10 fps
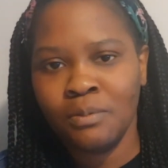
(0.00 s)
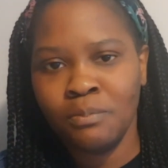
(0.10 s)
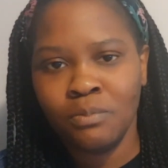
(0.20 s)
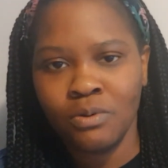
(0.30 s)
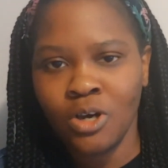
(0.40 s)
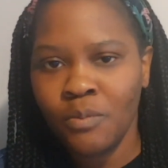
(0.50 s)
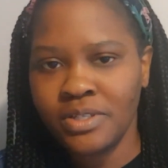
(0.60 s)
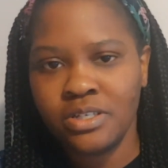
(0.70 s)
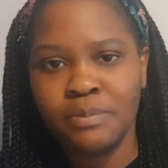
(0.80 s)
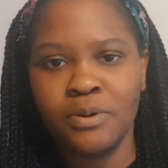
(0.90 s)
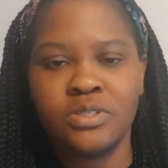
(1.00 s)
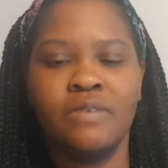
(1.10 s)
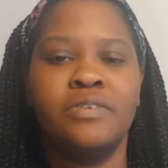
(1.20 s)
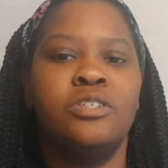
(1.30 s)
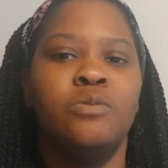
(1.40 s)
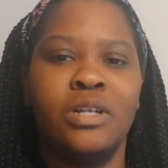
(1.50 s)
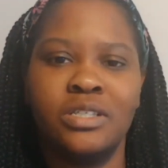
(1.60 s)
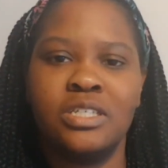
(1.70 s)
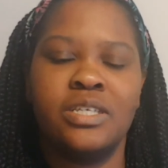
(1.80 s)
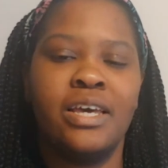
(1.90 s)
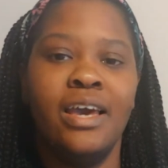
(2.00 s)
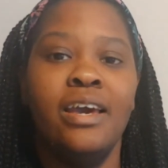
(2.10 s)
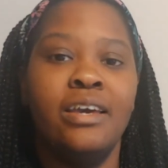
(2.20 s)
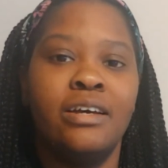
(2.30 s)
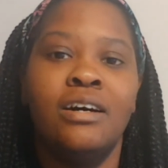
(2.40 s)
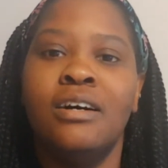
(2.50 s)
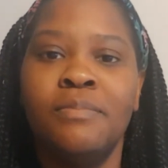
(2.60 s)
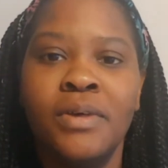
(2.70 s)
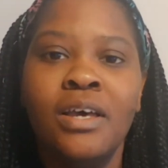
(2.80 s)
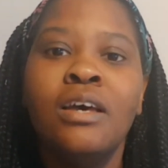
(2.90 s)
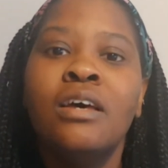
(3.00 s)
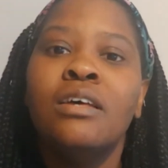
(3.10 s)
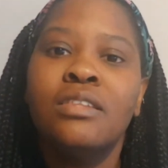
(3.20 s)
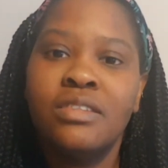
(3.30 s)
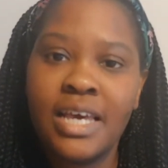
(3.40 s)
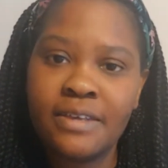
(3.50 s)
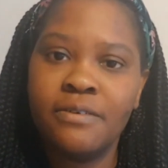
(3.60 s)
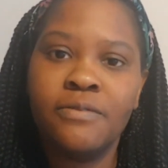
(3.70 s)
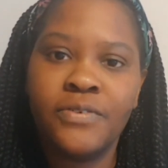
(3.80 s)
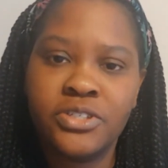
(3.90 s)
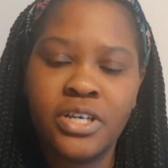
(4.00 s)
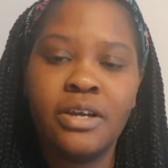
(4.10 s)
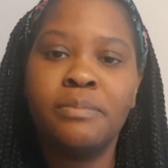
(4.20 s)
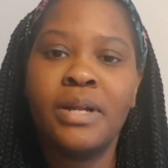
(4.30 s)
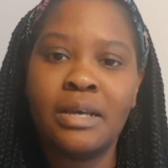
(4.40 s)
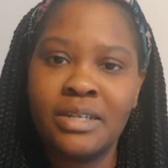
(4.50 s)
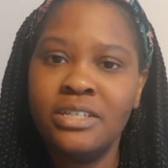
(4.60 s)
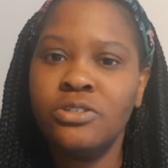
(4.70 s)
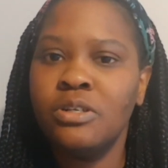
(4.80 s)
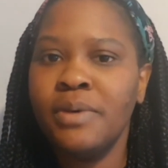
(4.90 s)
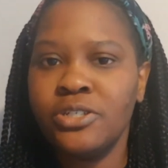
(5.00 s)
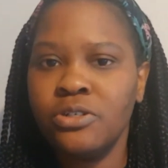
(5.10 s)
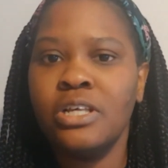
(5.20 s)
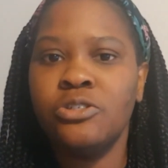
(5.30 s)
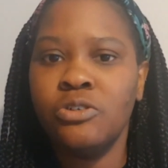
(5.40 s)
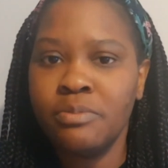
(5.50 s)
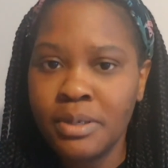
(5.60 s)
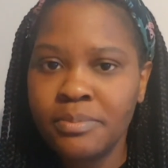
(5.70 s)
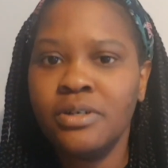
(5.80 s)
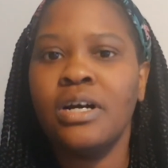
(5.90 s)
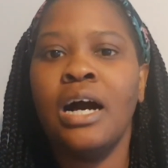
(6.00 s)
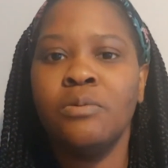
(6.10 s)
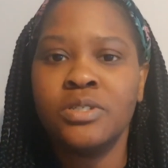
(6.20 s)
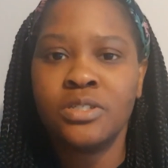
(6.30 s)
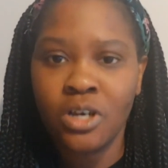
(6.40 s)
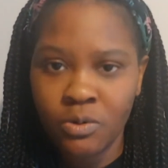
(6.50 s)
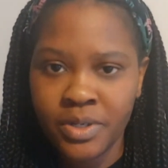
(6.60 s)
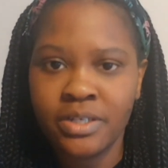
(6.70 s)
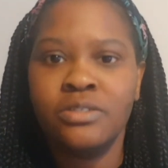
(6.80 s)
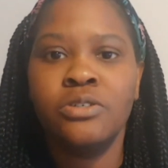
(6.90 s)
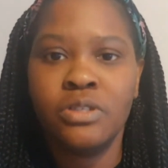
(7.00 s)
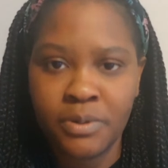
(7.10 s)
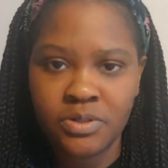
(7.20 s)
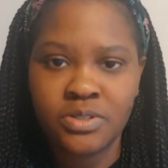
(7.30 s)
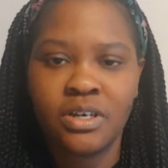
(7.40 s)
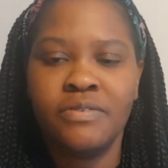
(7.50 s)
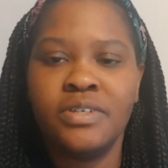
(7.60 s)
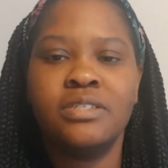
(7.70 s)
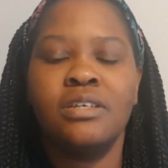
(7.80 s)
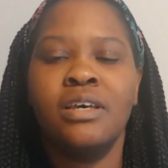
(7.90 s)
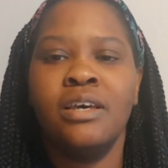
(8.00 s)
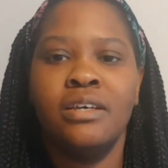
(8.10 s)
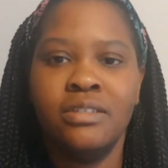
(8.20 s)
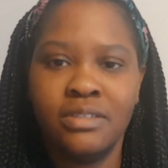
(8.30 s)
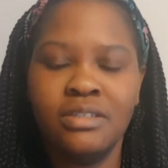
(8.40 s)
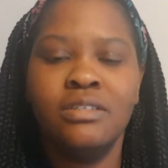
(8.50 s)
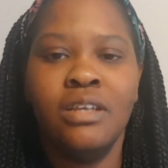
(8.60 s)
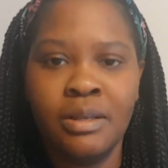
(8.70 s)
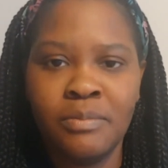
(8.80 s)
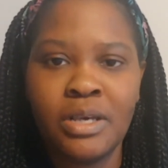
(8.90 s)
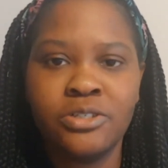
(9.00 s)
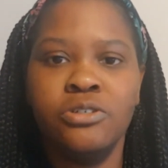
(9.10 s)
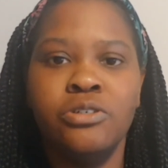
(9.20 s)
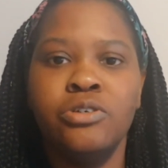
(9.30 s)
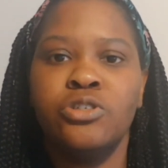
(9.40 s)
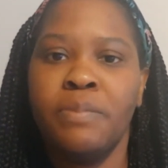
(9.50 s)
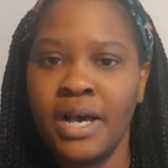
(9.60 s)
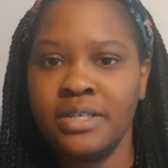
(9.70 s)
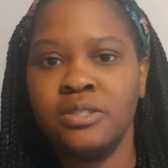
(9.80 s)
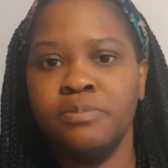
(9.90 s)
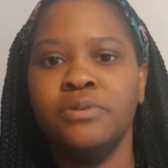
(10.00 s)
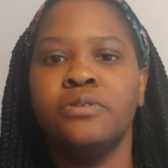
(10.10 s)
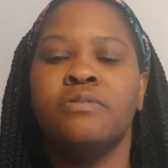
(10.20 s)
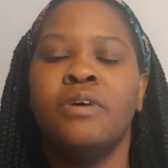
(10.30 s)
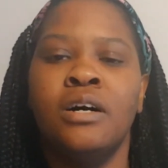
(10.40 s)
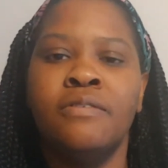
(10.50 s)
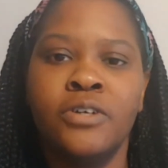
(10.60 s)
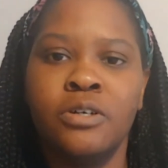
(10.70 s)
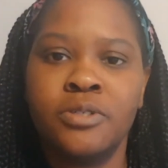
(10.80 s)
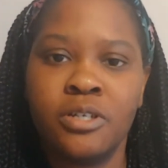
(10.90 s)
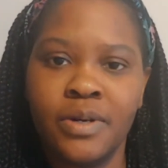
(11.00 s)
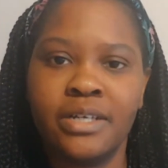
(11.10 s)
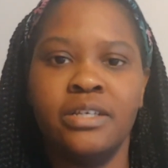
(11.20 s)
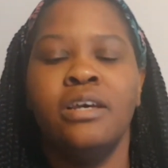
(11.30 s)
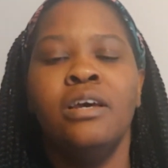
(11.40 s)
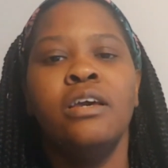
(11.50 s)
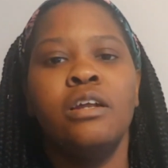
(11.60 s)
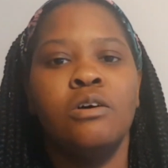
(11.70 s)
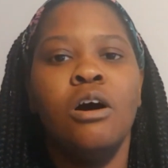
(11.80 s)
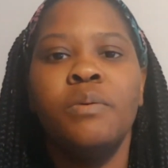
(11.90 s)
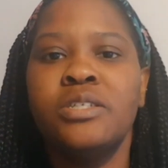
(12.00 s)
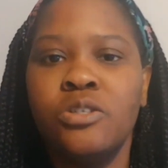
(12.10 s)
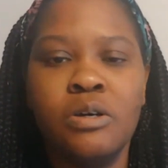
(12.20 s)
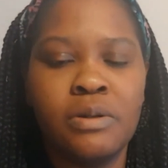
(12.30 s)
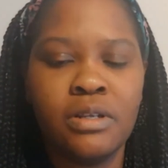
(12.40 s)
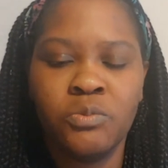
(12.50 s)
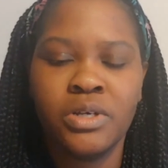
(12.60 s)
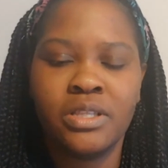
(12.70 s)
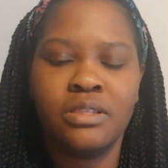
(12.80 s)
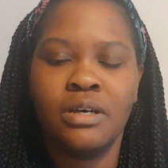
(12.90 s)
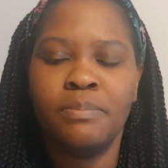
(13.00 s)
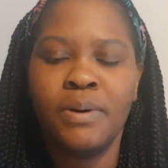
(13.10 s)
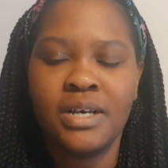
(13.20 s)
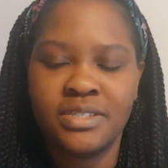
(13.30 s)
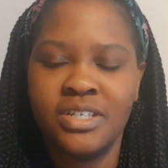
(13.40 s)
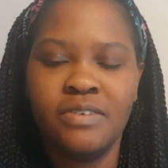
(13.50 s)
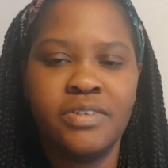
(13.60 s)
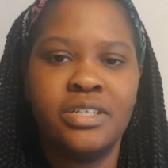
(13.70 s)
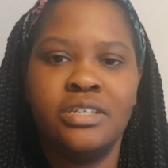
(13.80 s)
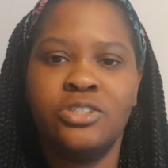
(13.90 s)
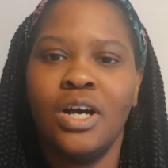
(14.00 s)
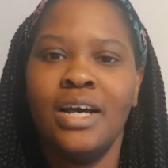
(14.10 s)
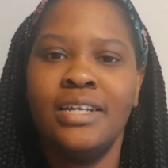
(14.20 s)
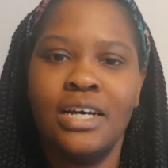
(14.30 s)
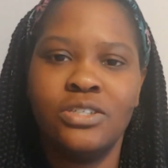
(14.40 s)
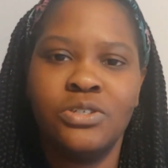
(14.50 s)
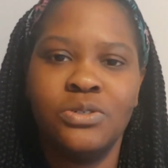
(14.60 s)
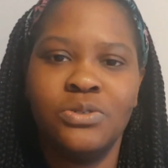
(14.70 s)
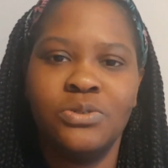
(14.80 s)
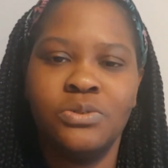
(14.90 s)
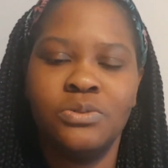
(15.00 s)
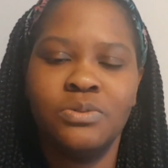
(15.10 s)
going to the post office, you wanted to say, hey, thank you for sharing, but I need you to make sure that you remember I was going to the post office, and make sure you use your past simple verbs correctly. Always do it with positivity. Try not to